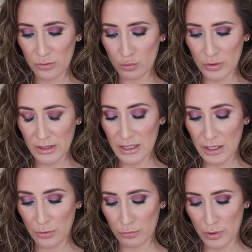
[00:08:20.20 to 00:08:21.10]
and
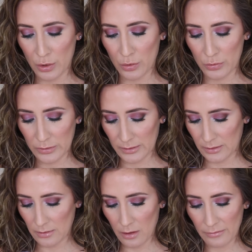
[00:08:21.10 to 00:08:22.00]
Really Rose.
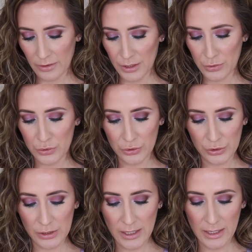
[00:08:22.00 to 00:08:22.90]
All very neutral
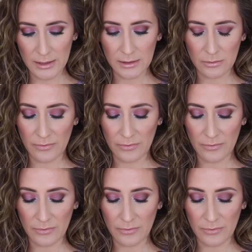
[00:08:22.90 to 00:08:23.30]
shades,